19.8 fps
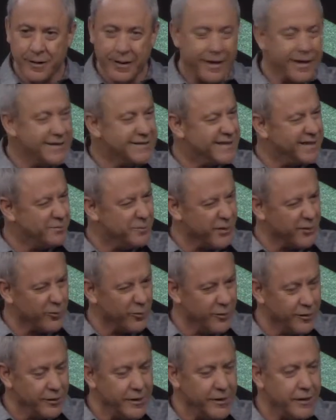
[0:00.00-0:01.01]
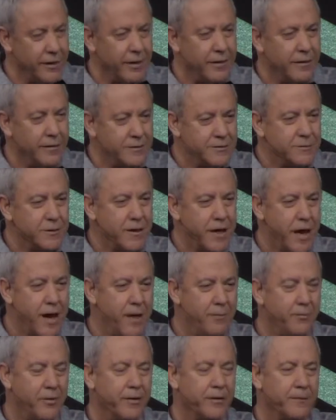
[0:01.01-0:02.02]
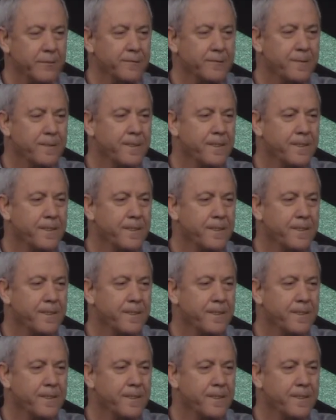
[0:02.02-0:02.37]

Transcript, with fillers: And I said, But really? And here's what happened